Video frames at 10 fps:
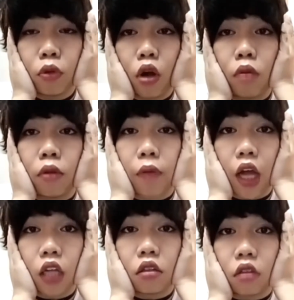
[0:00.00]

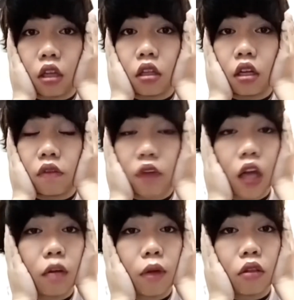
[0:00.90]
problematic thing that I
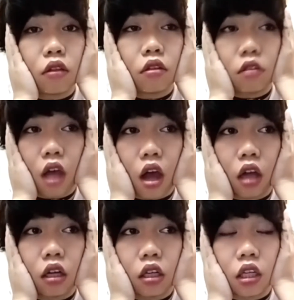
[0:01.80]
find about this
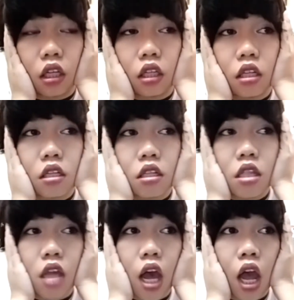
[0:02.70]
song is
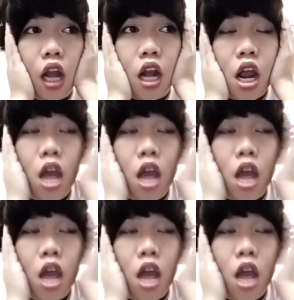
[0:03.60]
that